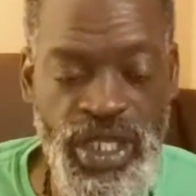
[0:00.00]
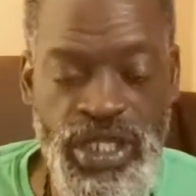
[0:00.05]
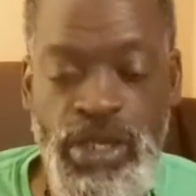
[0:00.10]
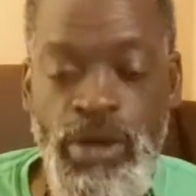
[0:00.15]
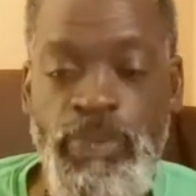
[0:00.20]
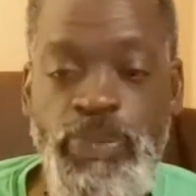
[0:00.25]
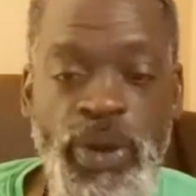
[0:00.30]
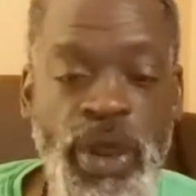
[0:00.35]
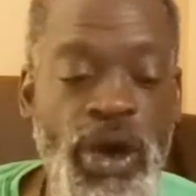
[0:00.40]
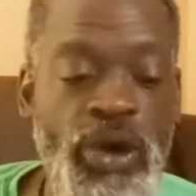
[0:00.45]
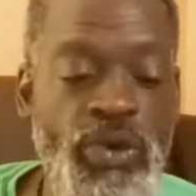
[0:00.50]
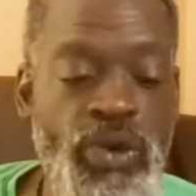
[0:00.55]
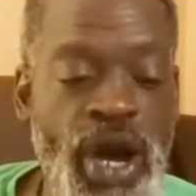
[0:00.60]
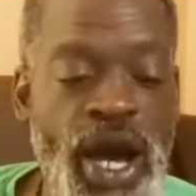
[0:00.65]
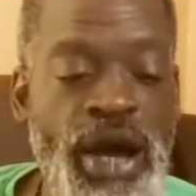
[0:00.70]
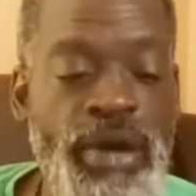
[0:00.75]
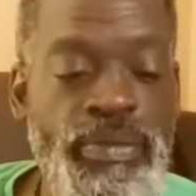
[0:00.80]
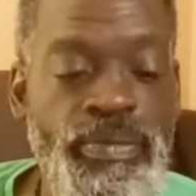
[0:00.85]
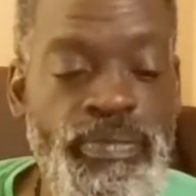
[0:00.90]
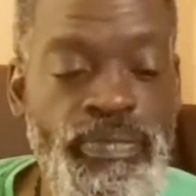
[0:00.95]
to blow
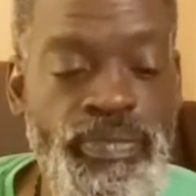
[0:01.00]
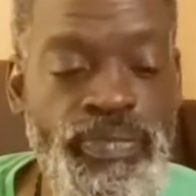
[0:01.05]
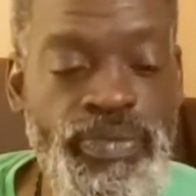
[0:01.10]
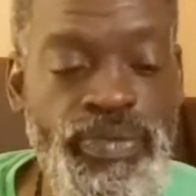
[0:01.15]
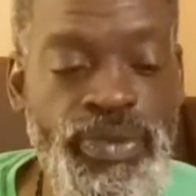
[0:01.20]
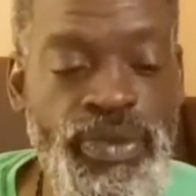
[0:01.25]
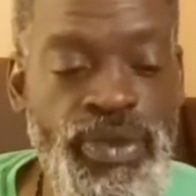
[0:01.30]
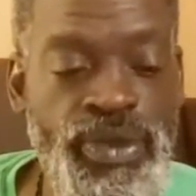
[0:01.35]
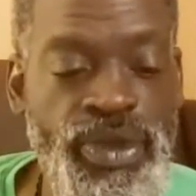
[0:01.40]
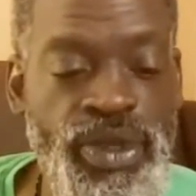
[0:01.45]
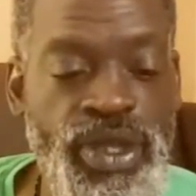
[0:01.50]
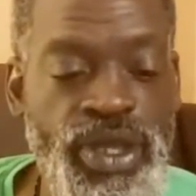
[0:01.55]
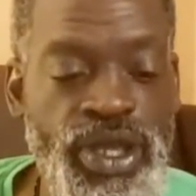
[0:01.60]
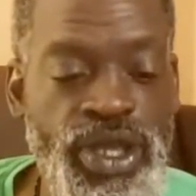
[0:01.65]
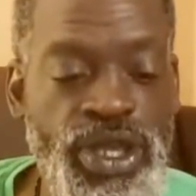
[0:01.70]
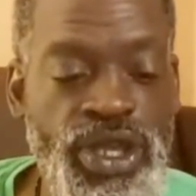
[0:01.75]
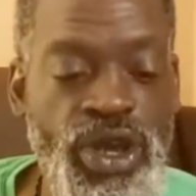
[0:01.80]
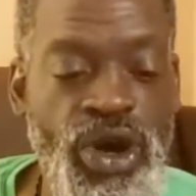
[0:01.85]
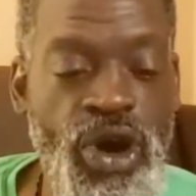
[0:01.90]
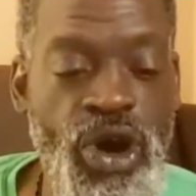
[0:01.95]
up
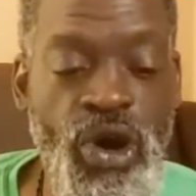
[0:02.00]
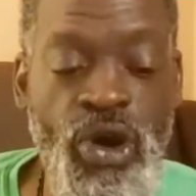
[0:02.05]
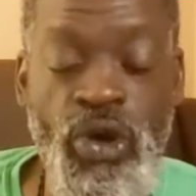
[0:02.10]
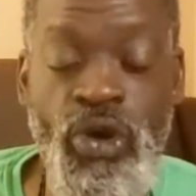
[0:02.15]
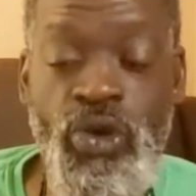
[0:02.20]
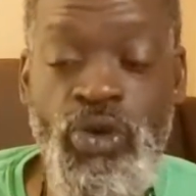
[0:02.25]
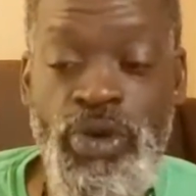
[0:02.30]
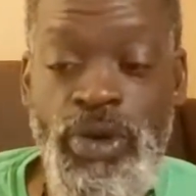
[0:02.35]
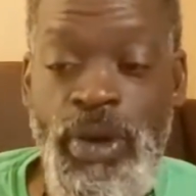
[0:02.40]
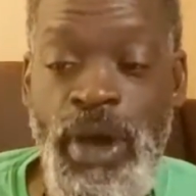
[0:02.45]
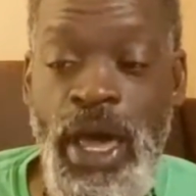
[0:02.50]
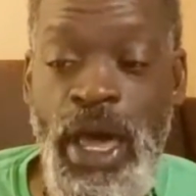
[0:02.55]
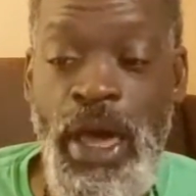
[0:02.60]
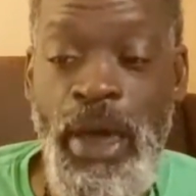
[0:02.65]
your old